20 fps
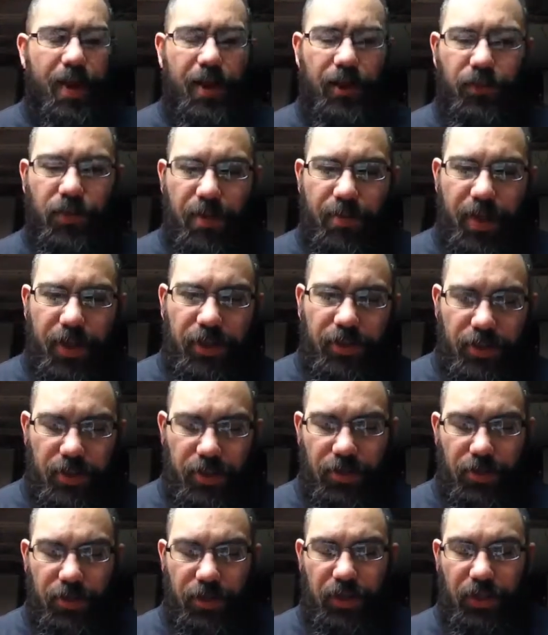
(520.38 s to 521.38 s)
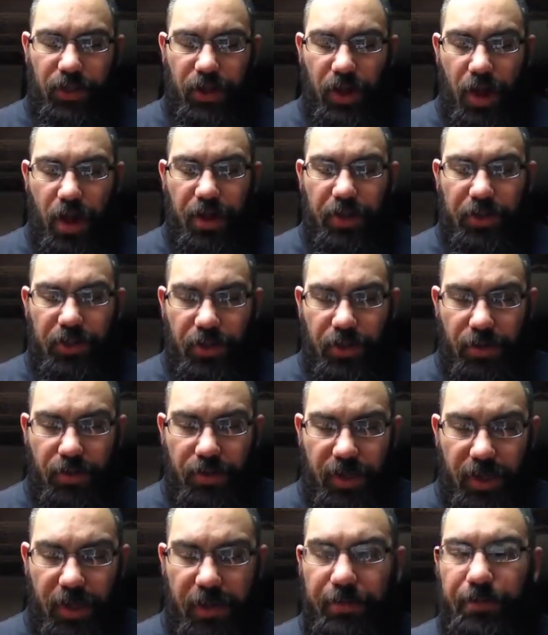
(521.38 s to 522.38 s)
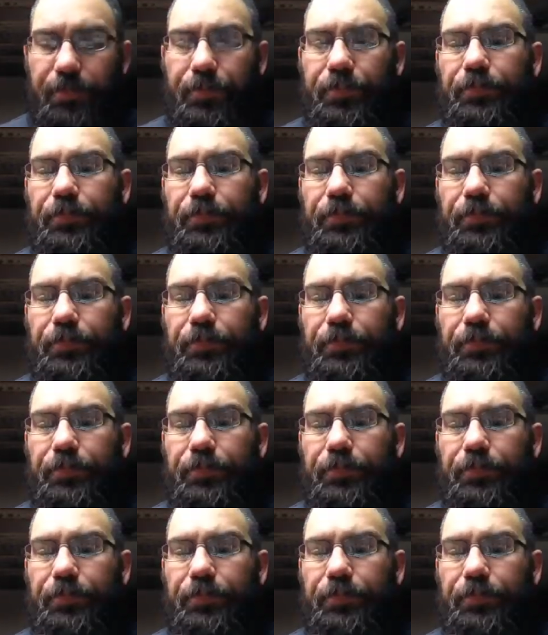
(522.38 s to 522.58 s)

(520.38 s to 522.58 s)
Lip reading: I just want to make sure the juice is all soaked in.